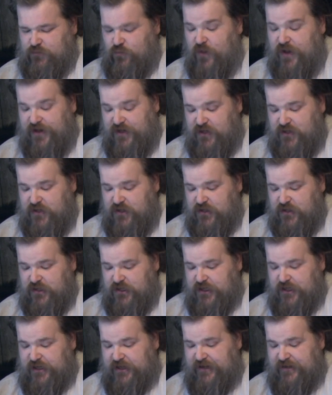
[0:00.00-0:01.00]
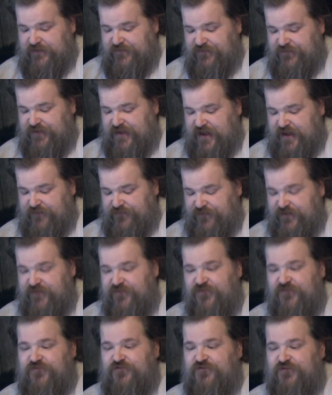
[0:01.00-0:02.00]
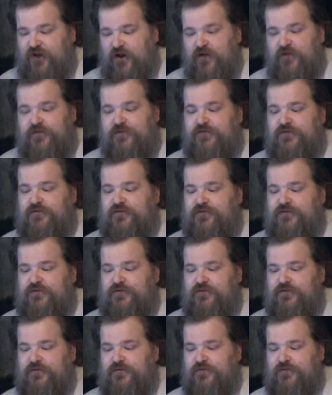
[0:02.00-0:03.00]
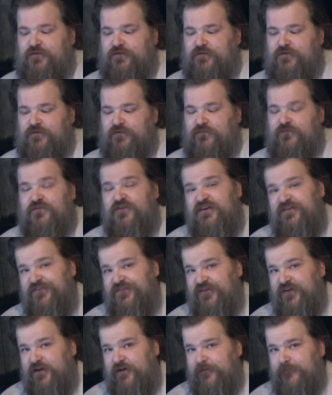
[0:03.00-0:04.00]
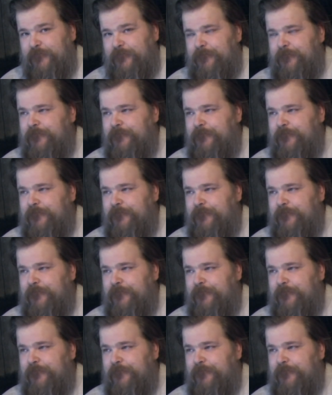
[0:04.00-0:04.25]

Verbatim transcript: wedding, is that they start feasting.